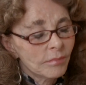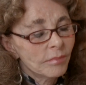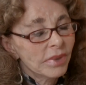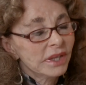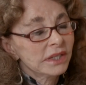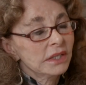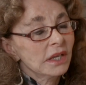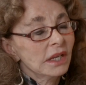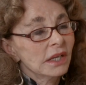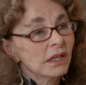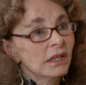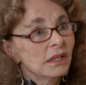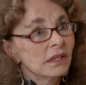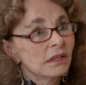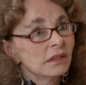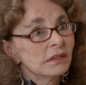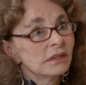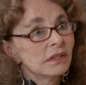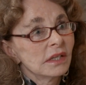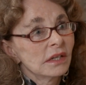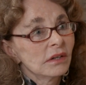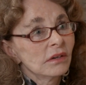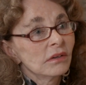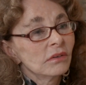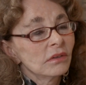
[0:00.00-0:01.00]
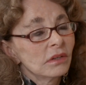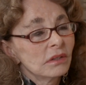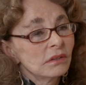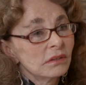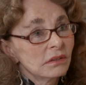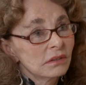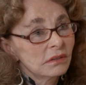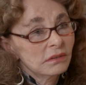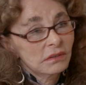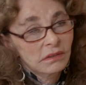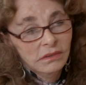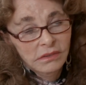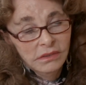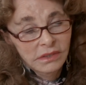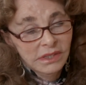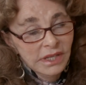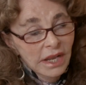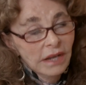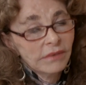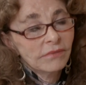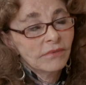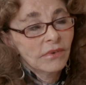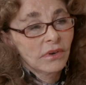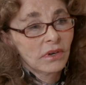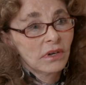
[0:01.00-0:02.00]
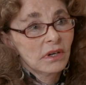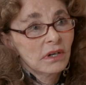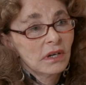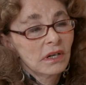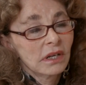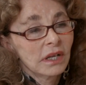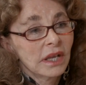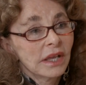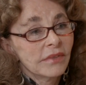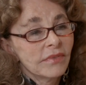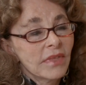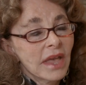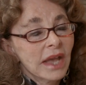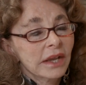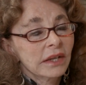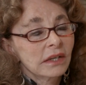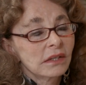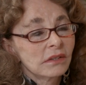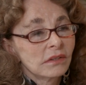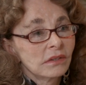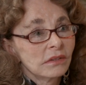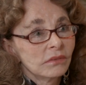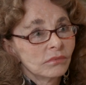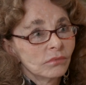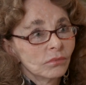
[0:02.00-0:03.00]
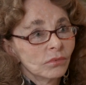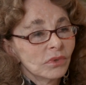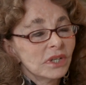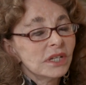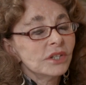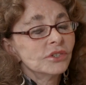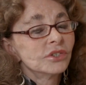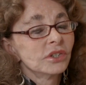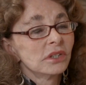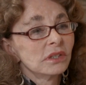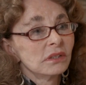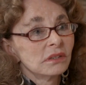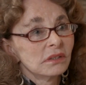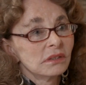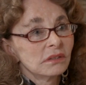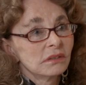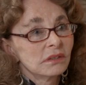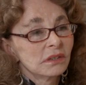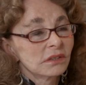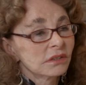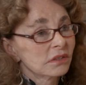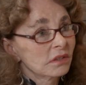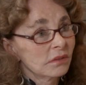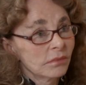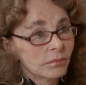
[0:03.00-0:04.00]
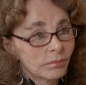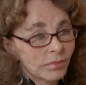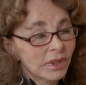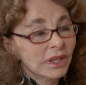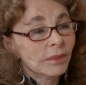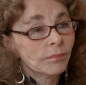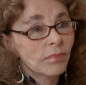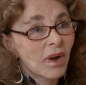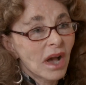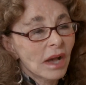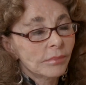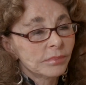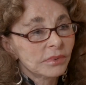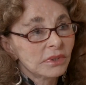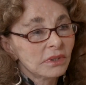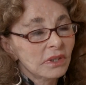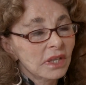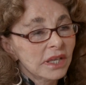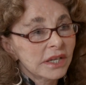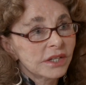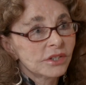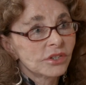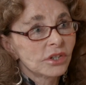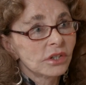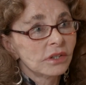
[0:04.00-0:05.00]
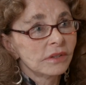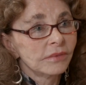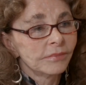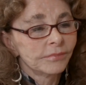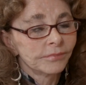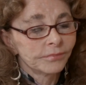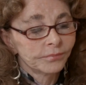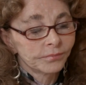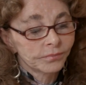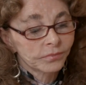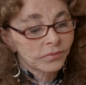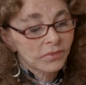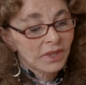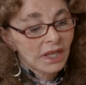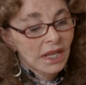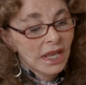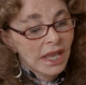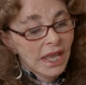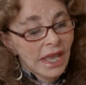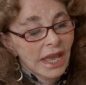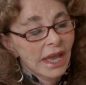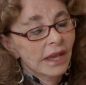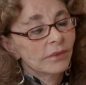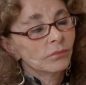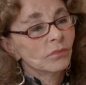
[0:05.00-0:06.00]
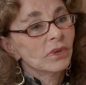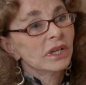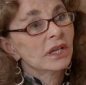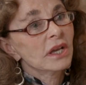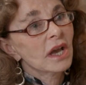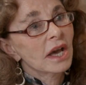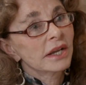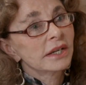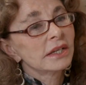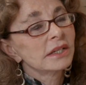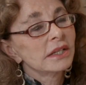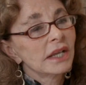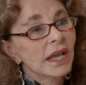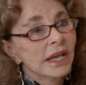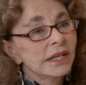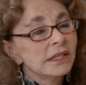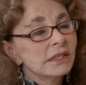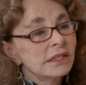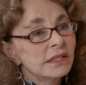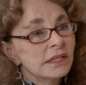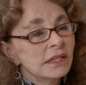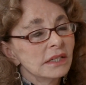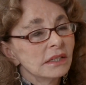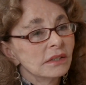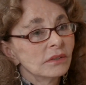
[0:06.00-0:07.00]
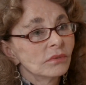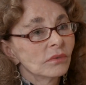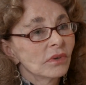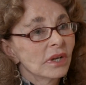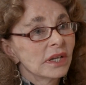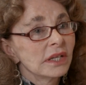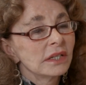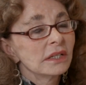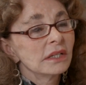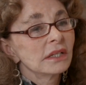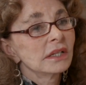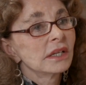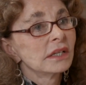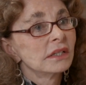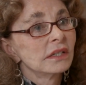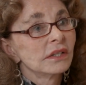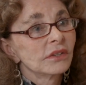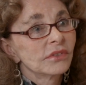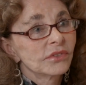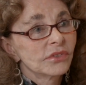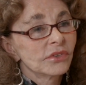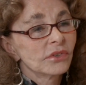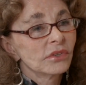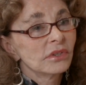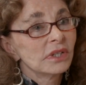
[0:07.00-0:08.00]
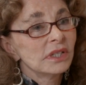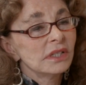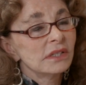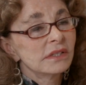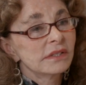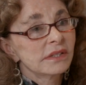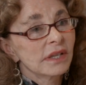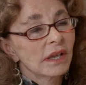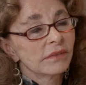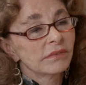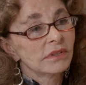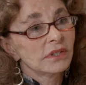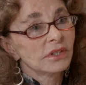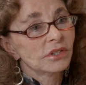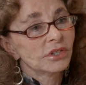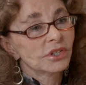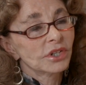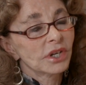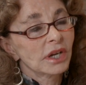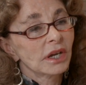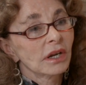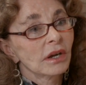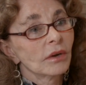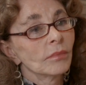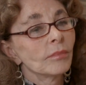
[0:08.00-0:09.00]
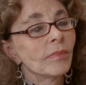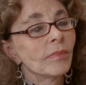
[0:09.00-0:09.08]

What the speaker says: But Denver, in that region, there's a big population. And we got a 19 rating and a 37 share